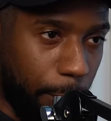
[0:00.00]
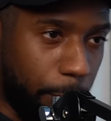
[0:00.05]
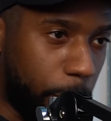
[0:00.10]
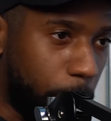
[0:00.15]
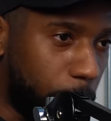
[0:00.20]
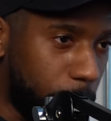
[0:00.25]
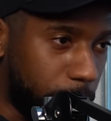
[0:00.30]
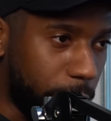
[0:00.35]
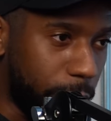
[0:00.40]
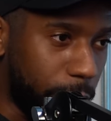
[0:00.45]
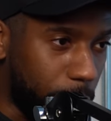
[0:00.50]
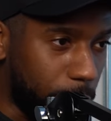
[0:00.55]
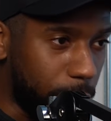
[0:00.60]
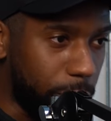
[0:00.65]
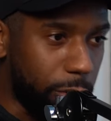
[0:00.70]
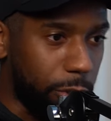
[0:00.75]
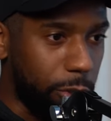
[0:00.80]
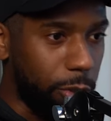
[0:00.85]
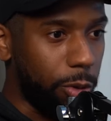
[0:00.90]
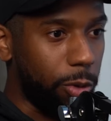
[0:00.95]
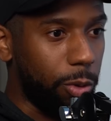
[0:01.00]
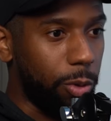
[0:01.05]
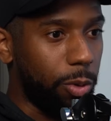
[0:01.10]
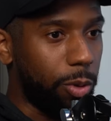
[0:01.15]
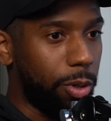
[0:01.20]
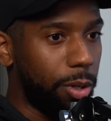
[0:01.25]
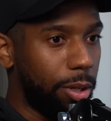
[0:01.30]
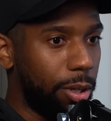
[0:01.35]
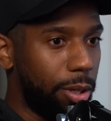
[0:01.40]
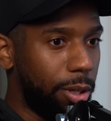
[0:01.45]
pushing onto you
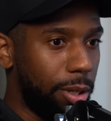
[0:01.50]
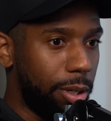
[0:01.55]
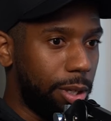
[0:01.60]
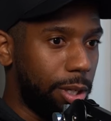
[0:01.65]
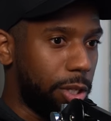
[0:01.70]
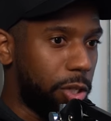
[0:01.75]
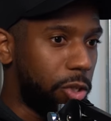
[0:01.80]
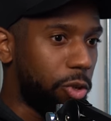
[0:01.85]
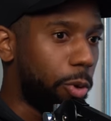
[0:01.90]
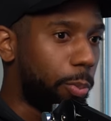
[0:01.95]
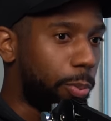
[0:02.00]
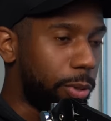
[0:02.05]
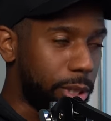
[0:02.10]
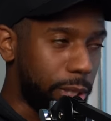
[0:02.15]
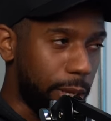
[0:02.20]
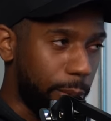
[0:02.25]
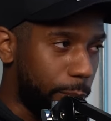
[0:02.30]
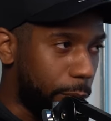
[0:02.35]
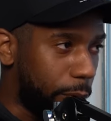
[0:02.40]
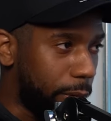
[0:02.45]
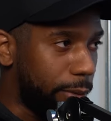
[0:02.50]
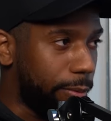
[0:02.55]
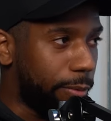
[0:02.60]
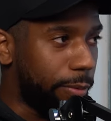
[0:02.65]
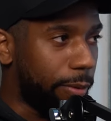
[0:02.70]
zero percent body